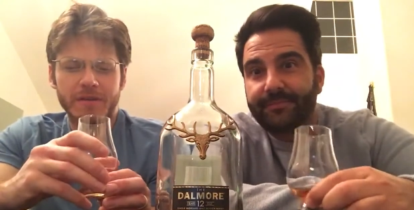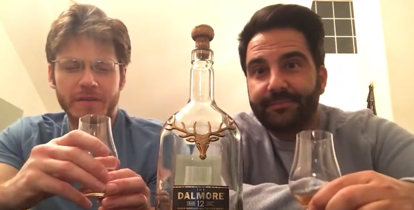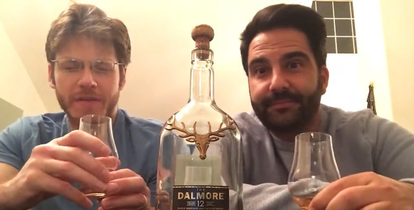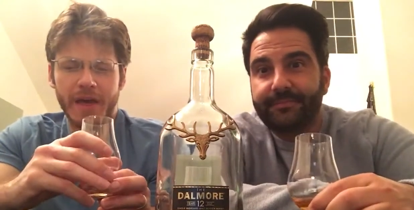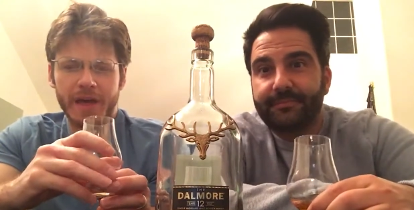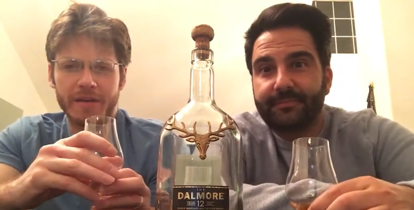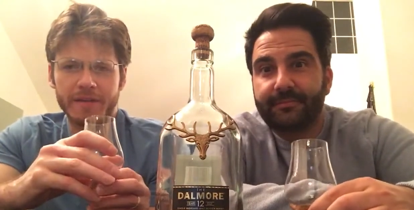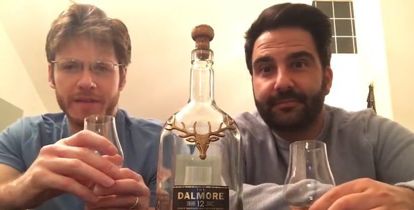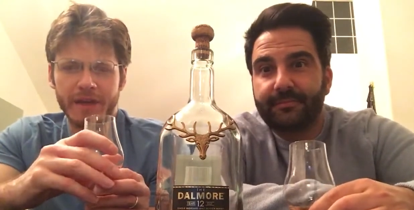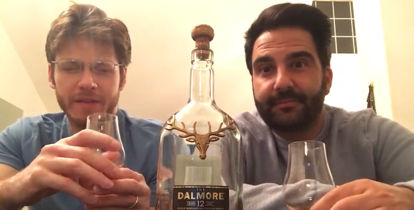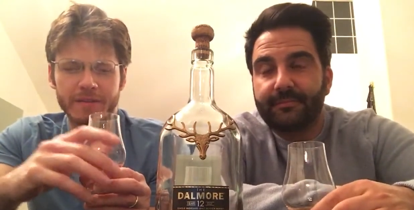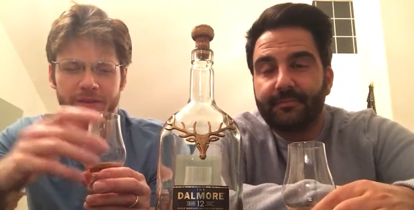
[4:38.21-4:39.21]
Speaker 1: that
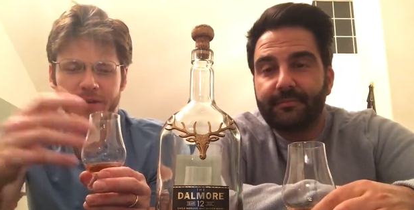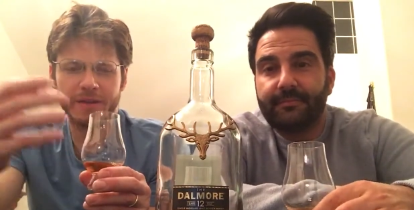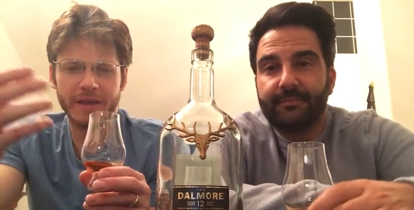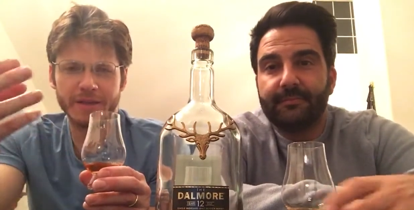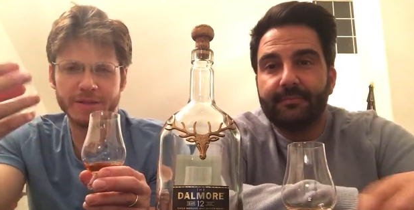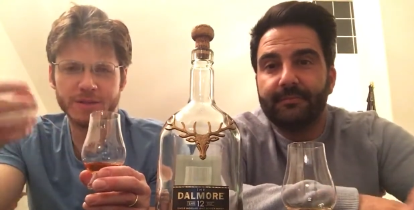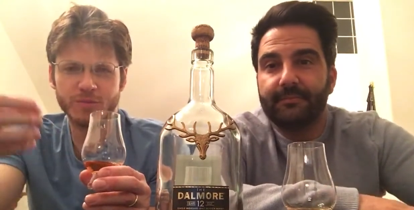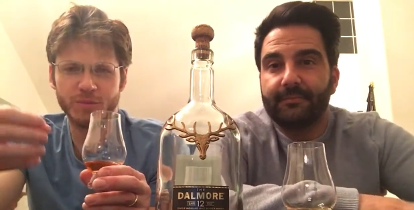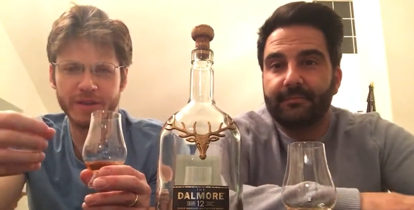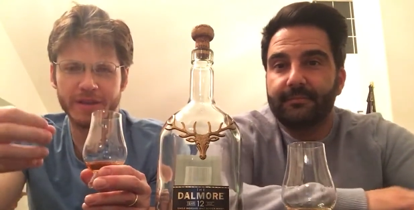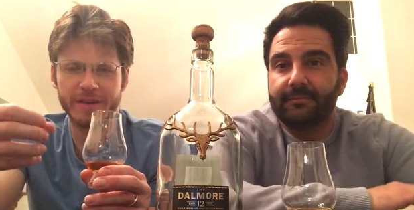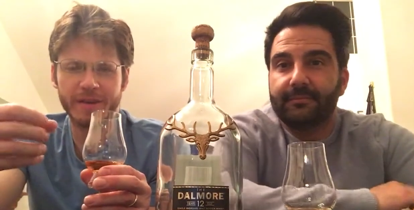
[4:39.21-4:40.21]
that little like
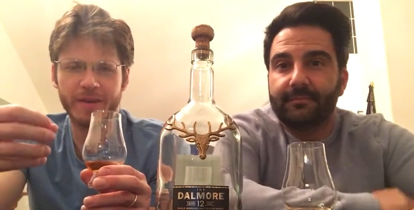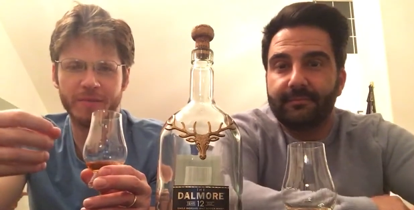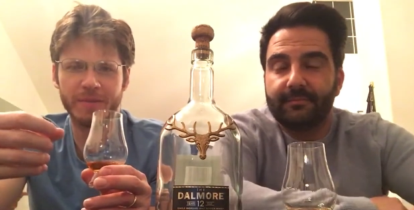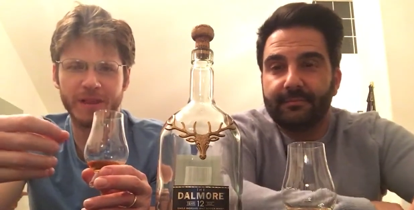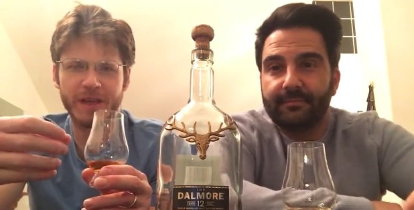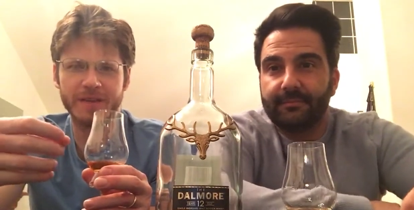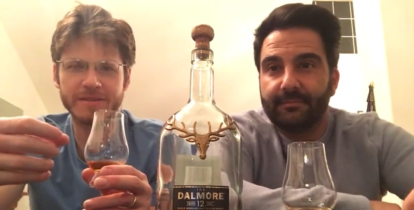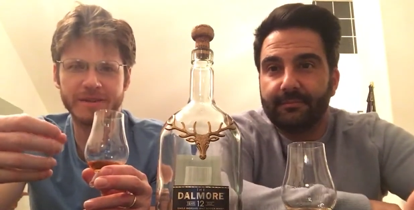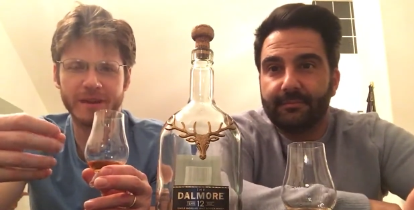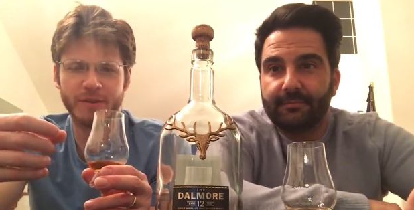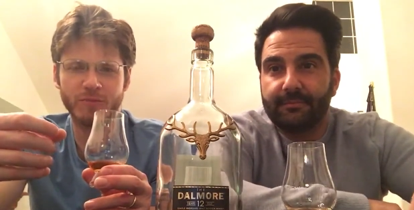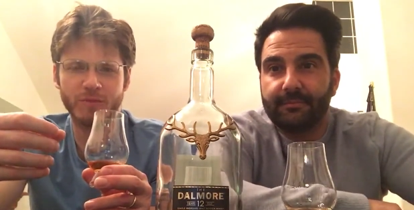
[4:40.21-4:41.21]
sweet caramelized
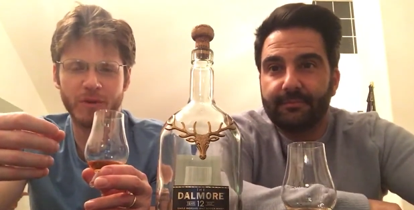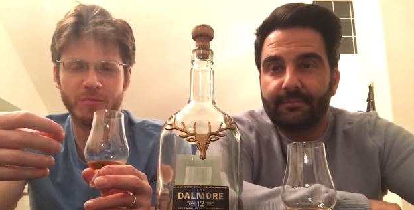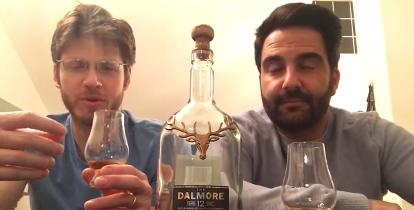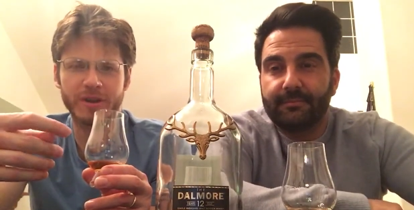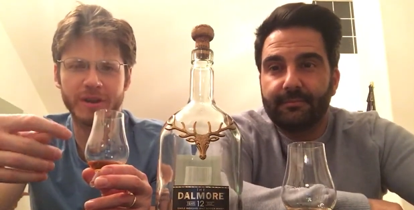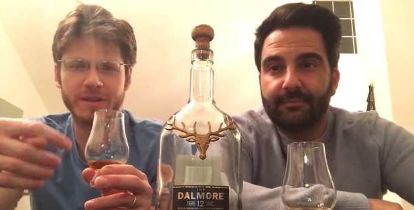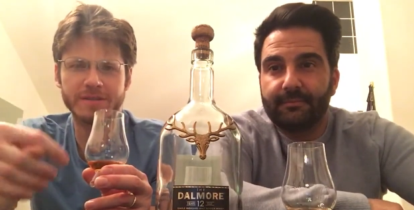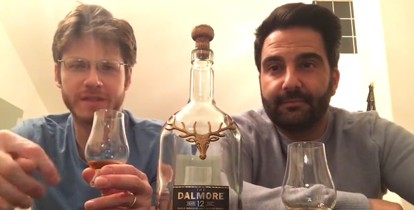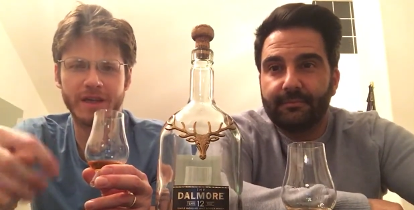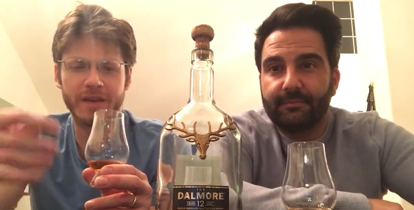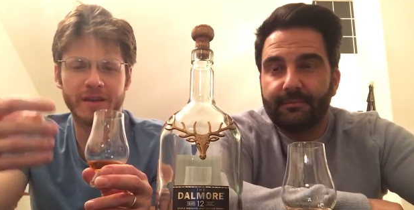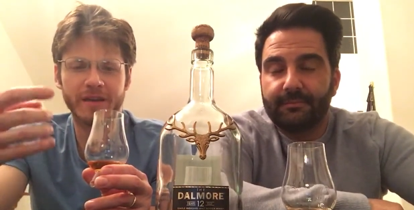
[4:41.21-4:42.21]
kind of rubberiness,
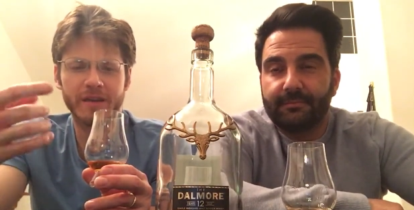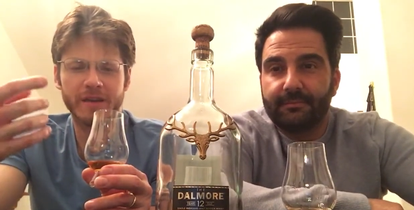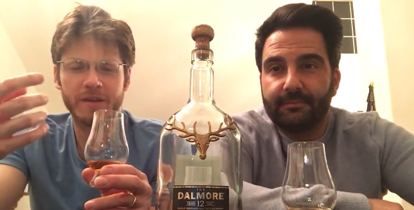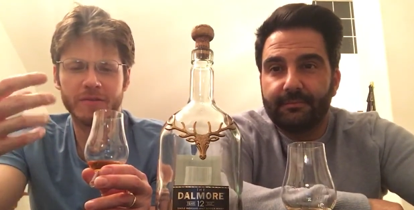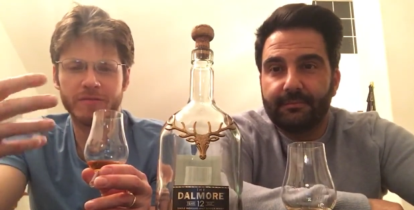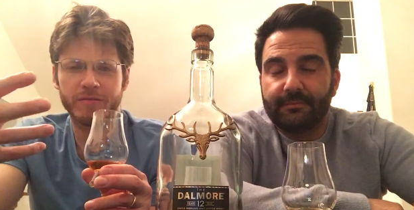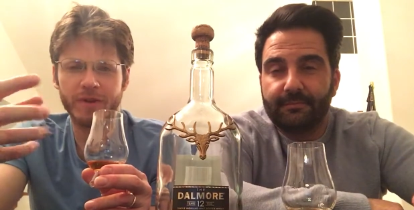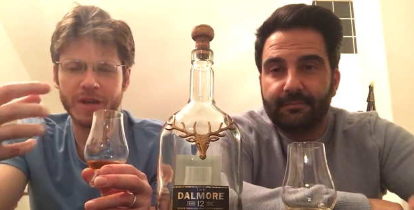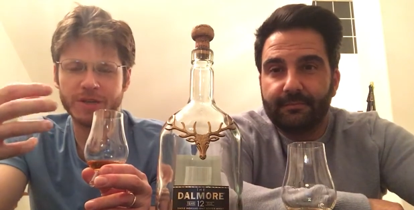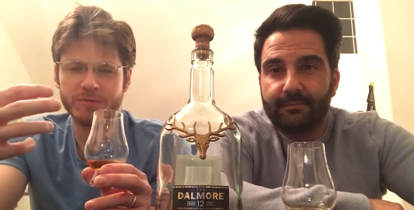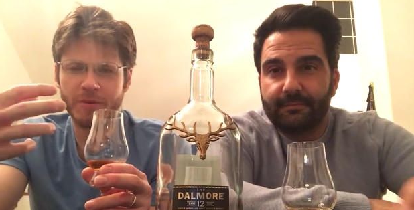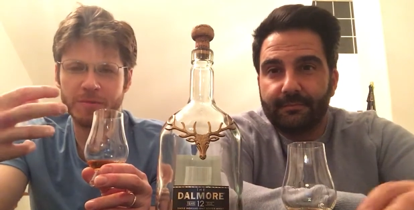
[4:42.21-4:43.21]
like
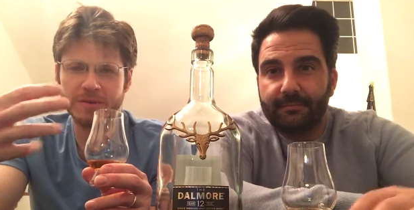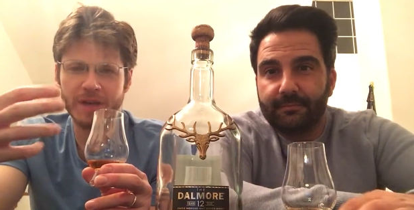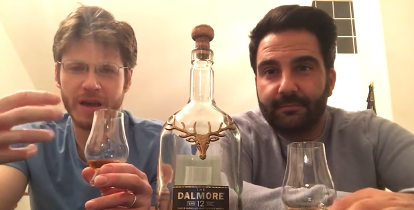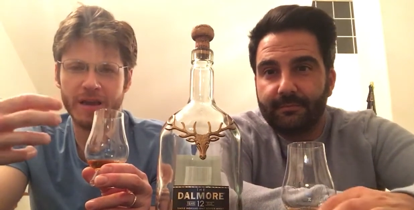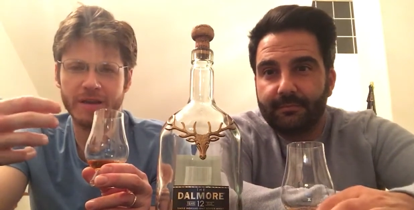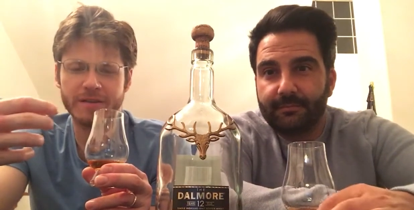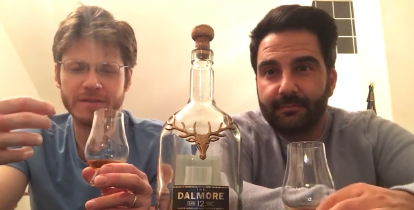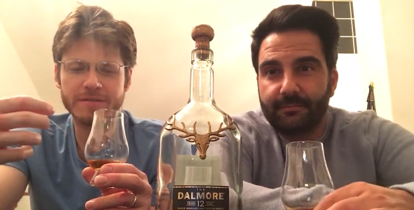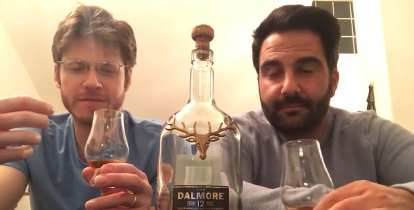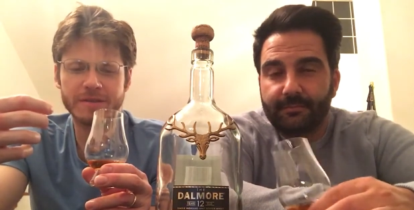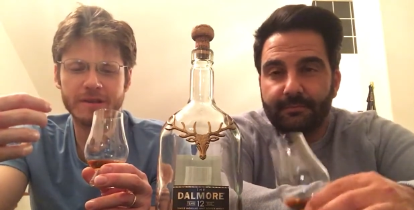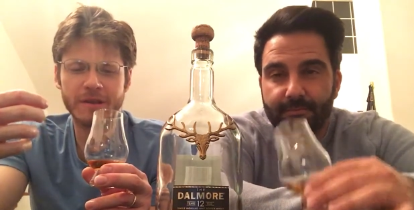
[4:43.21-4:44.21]
fresh rubber tires
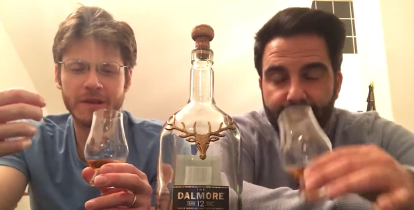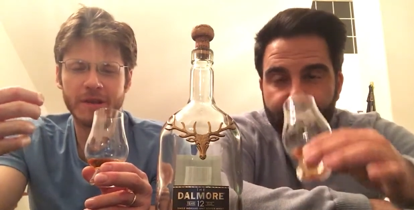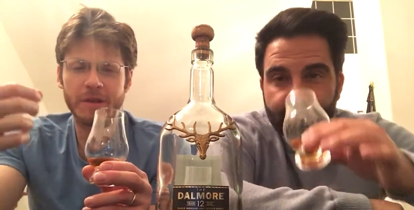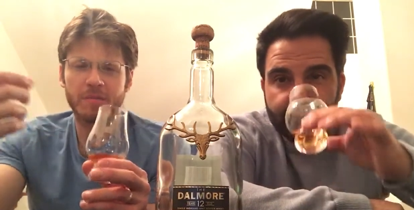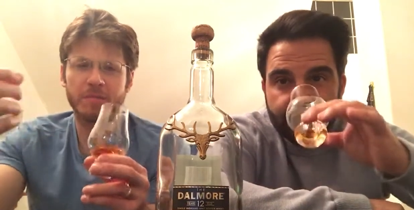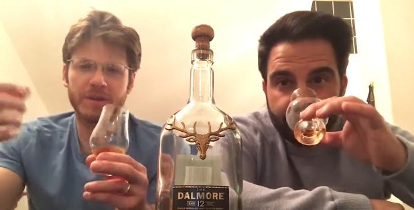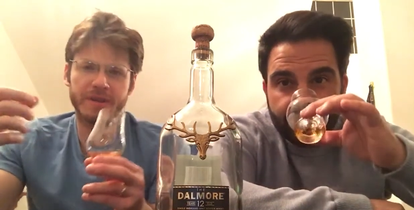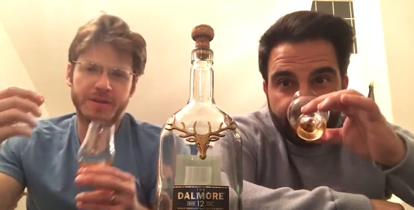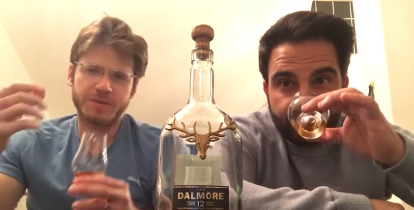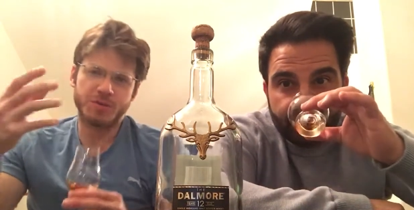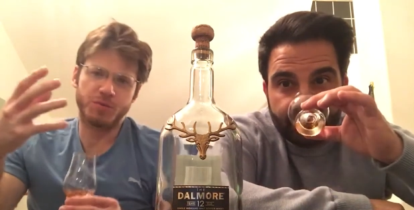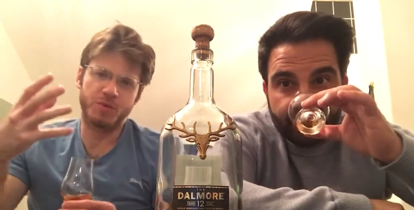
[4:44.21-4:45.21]
but in a
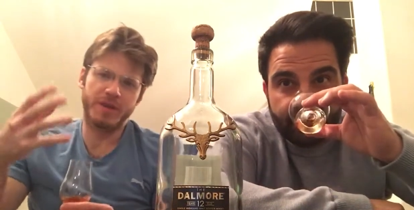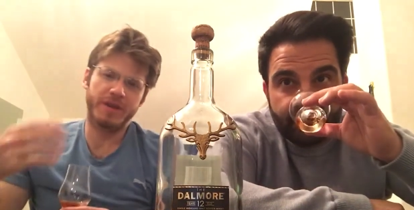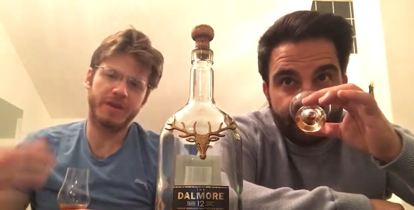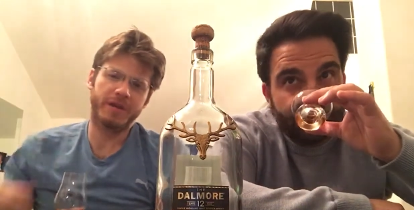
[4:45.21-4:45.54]
sweet